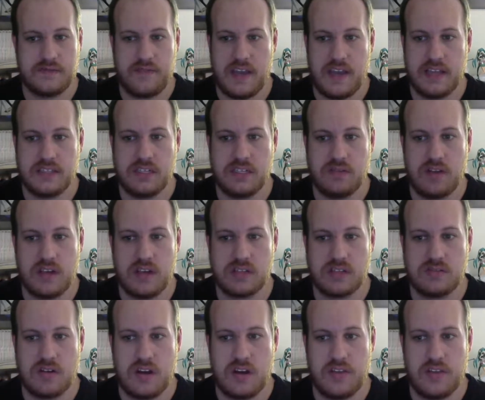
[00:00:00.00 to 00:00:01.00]
fancy
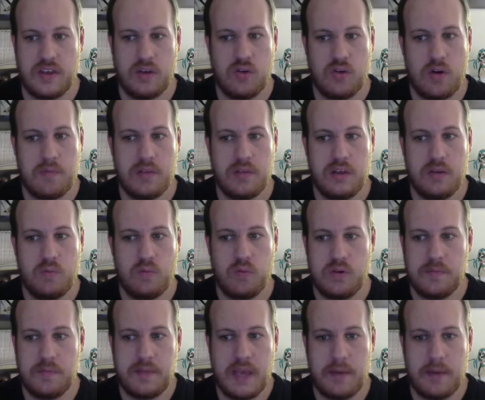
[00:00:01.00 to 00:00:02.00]
restaurant that you normally
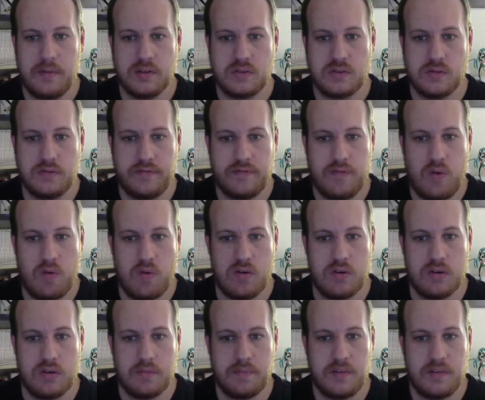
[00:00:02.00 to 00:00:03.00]
wouldn't be able to
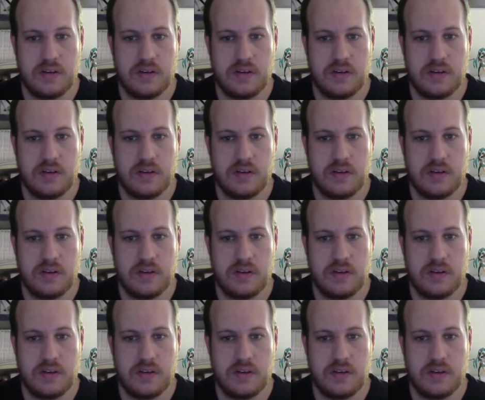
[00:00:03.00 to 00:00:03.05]
afford,